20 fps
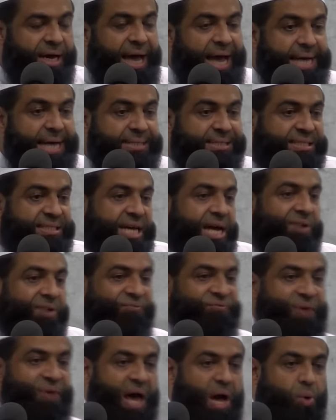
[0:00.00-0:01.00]
and
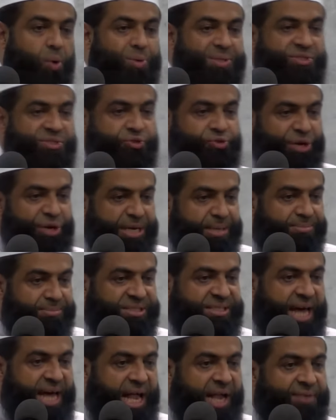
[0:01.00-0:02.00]
send flowers to
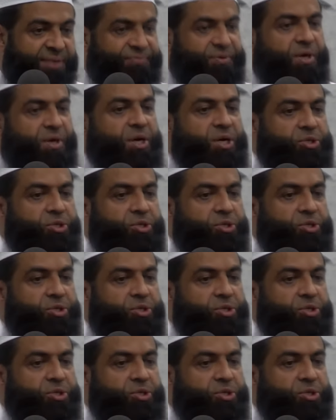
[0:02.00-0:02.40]
himself